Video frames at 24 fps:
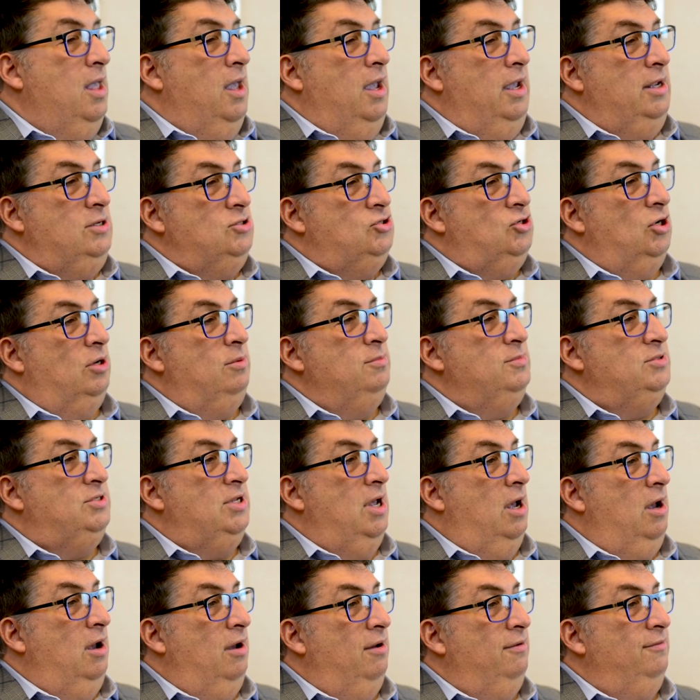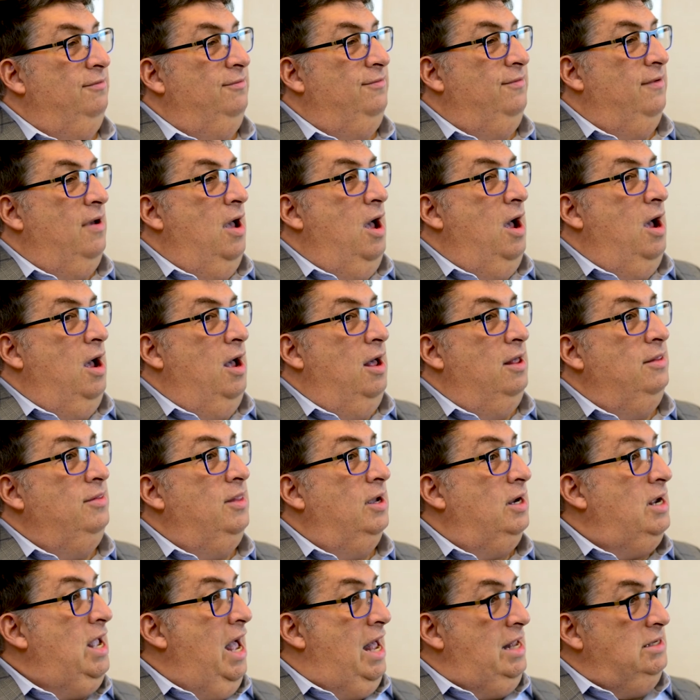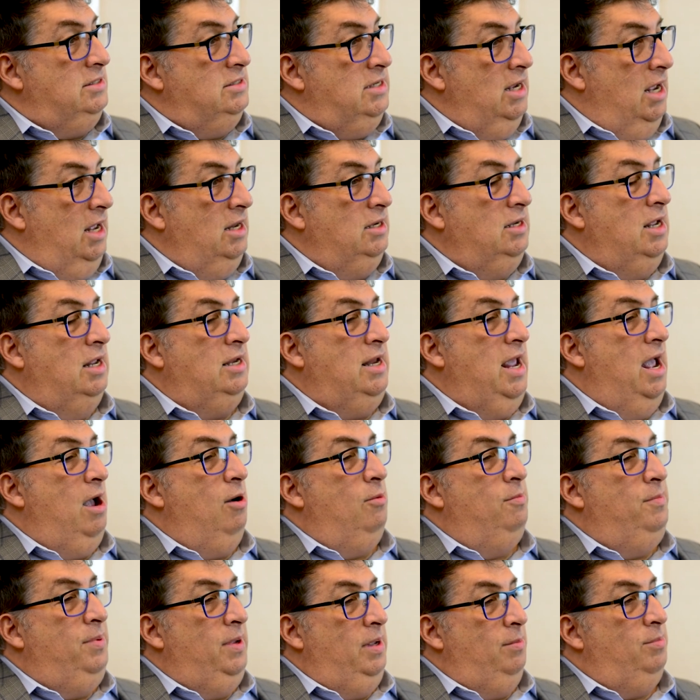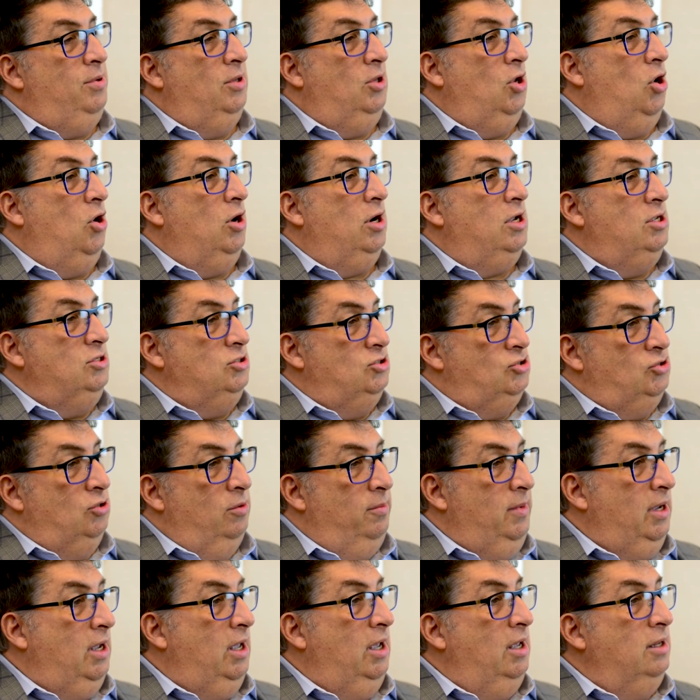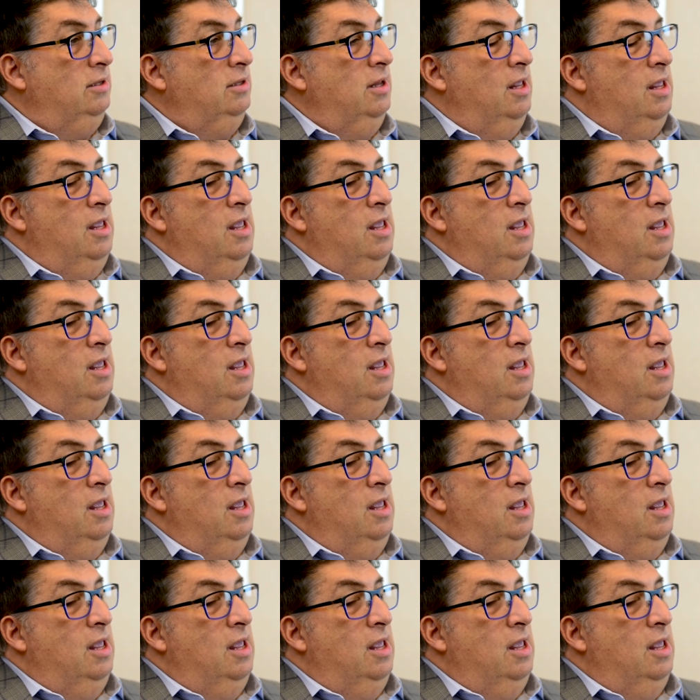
in terms of uh, the content and how people are consuming it.